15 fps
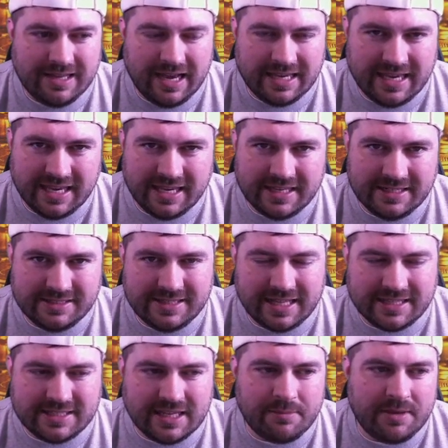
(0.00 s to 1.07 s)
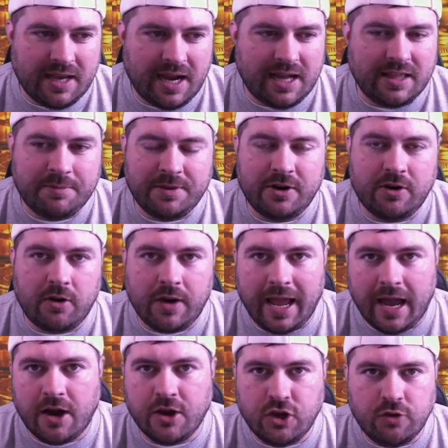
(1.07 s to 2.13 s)
Again, that's going to be highly dependent on
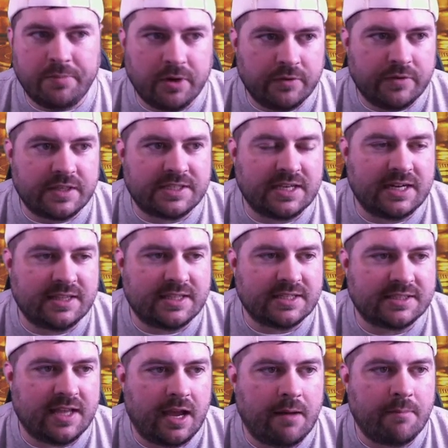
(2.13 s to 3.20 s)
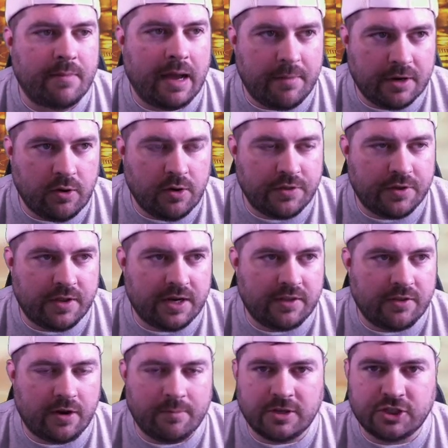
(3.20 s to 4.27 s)
how you build the set at this time. I'm going to go and throw that in
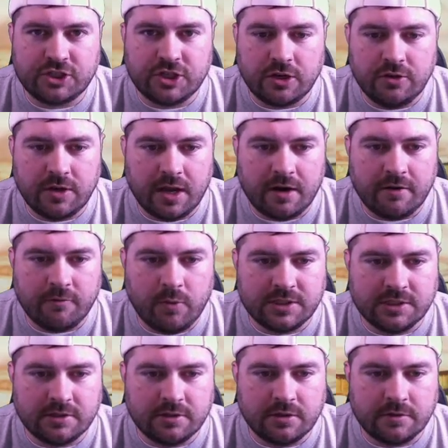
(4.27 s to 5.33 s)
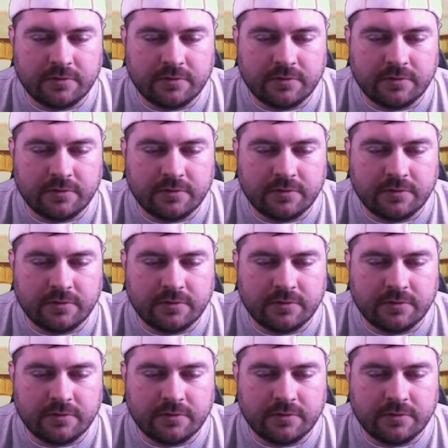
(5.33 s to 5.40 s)
there. I'm going to show you kind of what to look